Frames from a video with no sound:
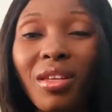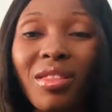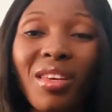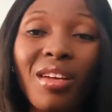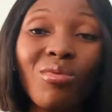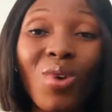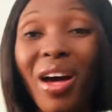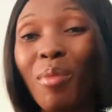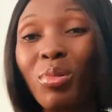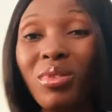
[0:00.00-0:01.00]
and then
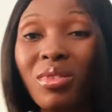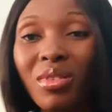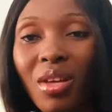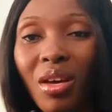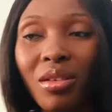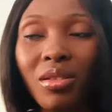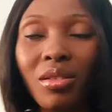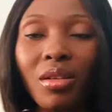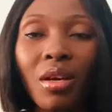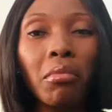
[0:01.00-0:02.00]
what happens
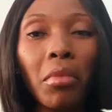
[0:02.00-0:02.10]
next?